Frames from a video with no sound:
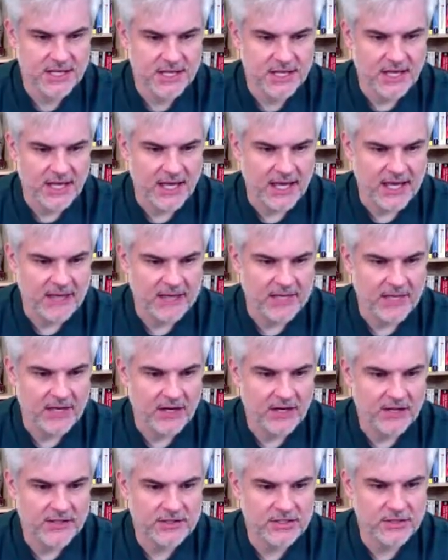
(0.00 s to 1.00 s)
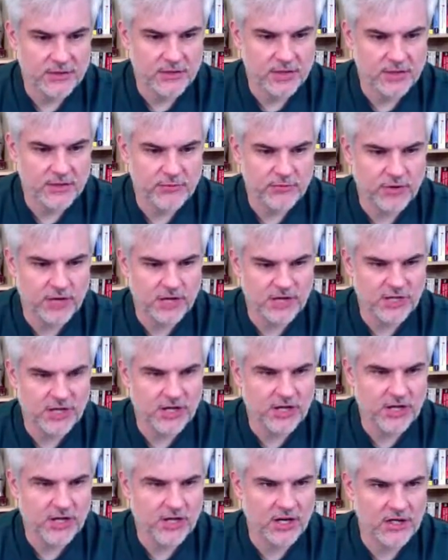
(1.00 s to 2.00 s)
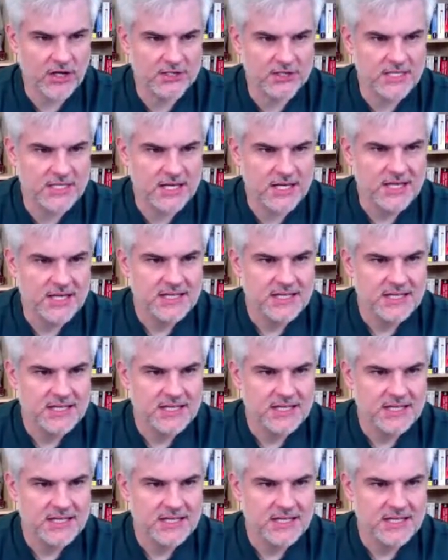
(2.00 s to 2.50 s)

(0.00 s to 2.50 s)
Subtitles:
and then also another project called